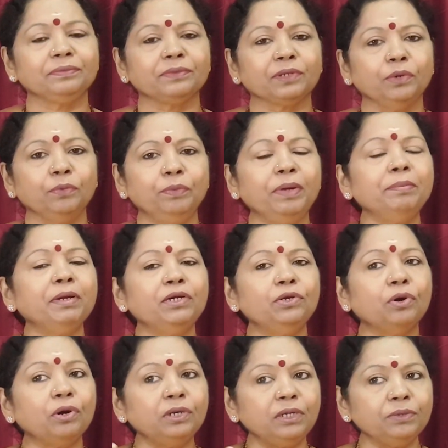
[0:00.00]
When my
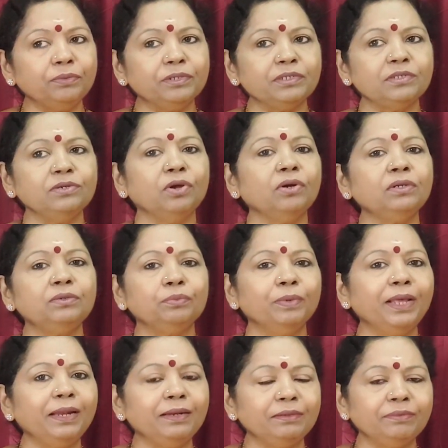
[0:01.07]
daughter was not
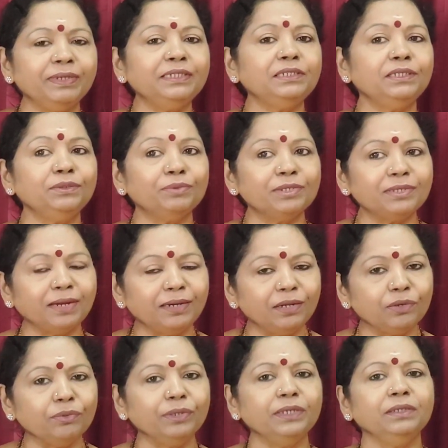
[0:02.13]
well, when she was
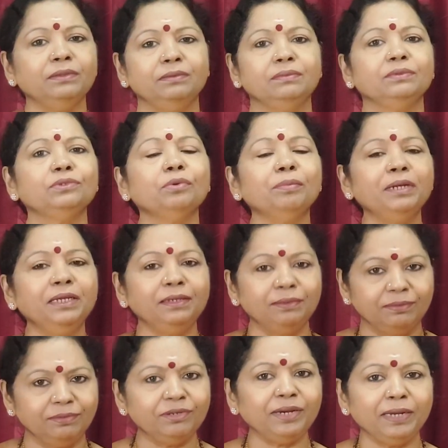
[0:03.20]
undergoing so many
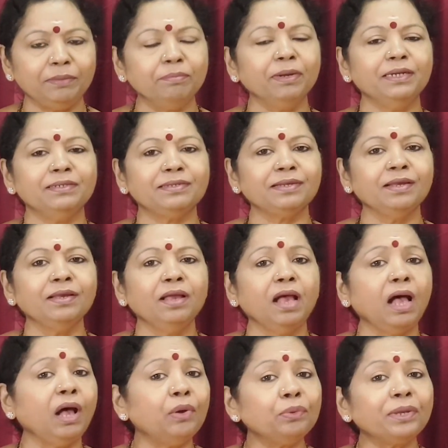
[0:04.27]
treatments,
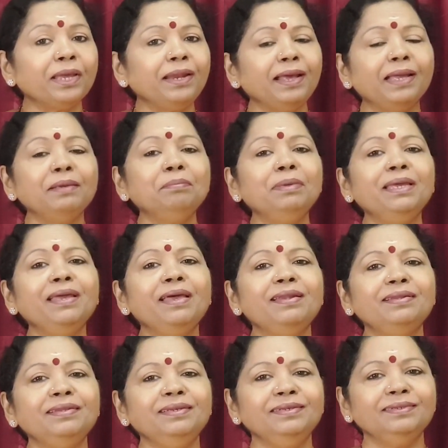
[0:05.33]
how can I be
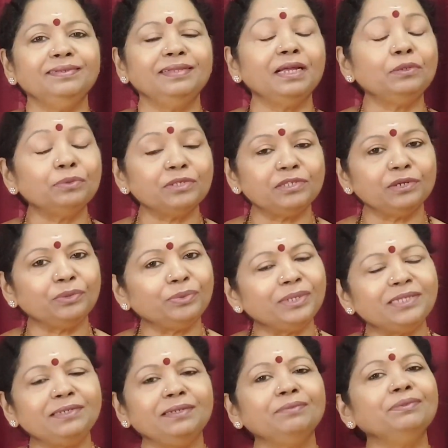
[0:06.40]
healthy? That was the
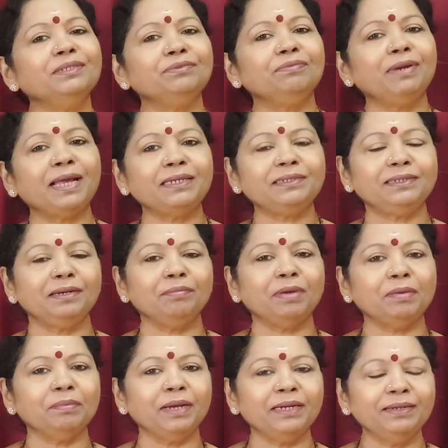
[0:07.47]
question which flashed in
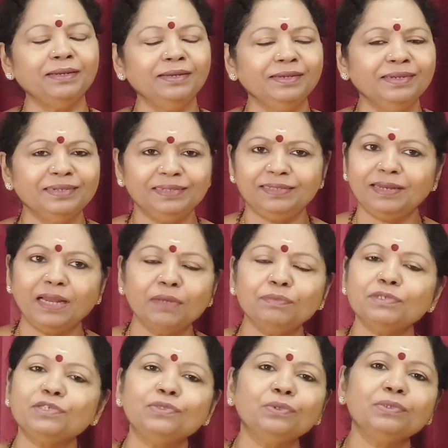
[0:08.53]
my mind. She said, I
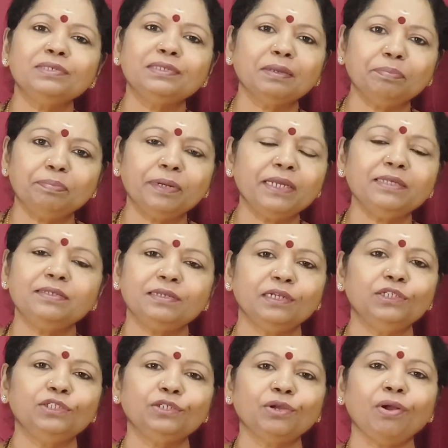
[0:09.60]
was so surprised
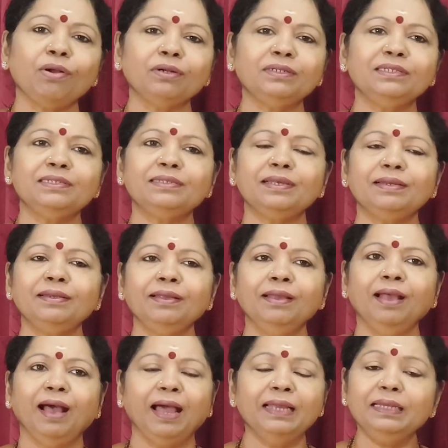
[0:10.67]
and shocked. She said,
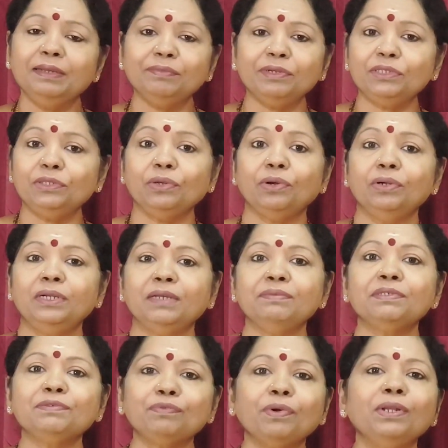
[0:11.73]
I never thought I
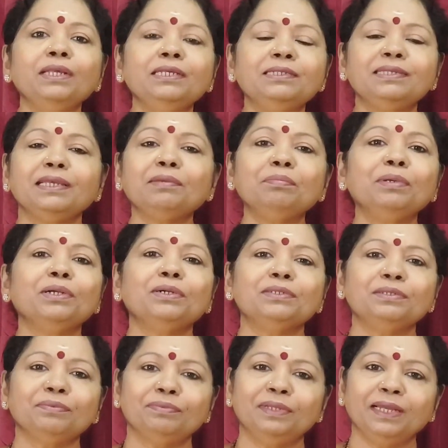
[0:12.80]
was falling sick
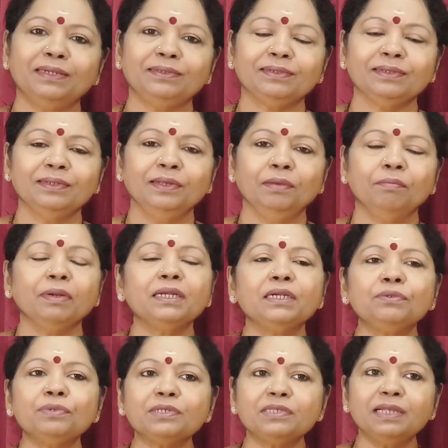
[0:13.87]
because of that. But
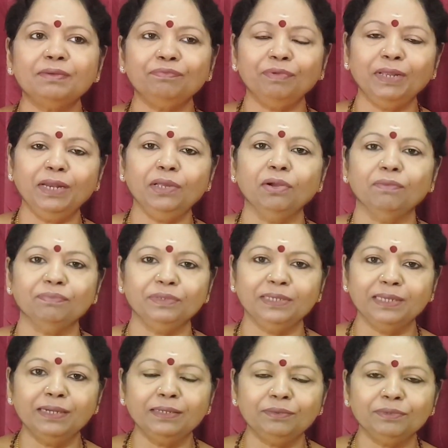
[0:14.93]
it was that feeling of
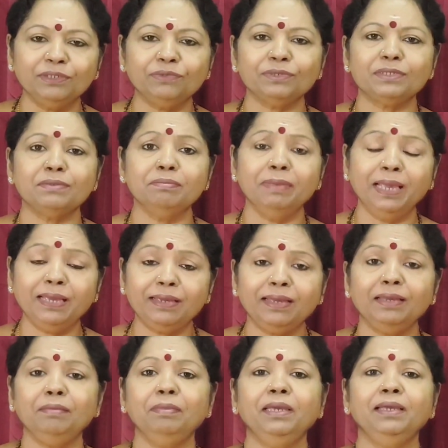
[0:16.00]
guilt which was
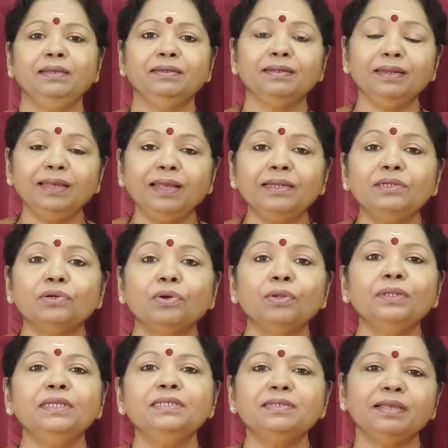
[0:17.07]
making me create
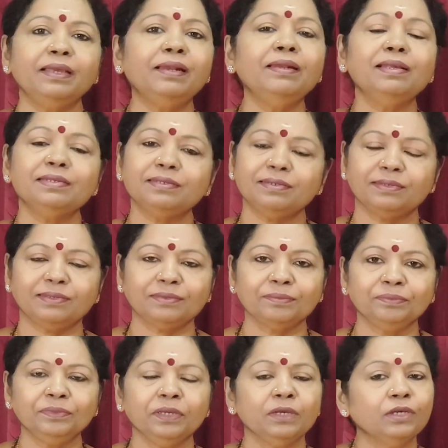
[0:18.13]
all these illnesses.
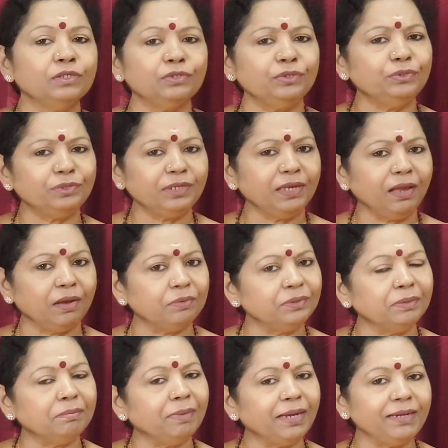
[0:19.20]
So you see how
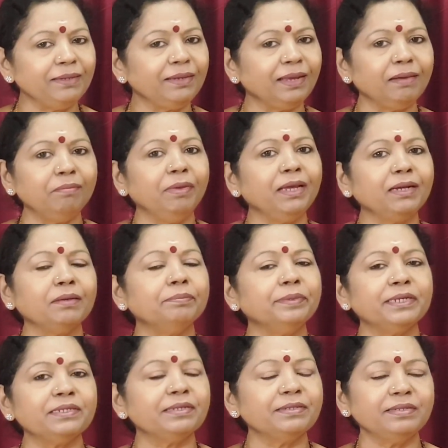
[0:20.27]
the mind can make a
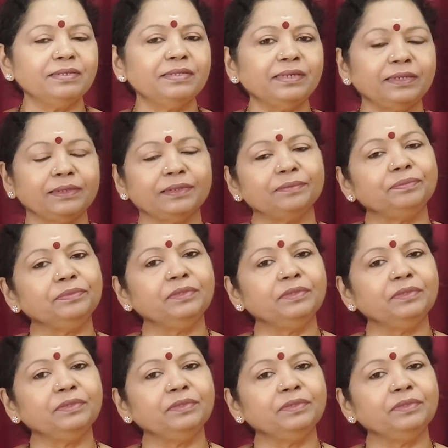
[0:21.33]
person sick.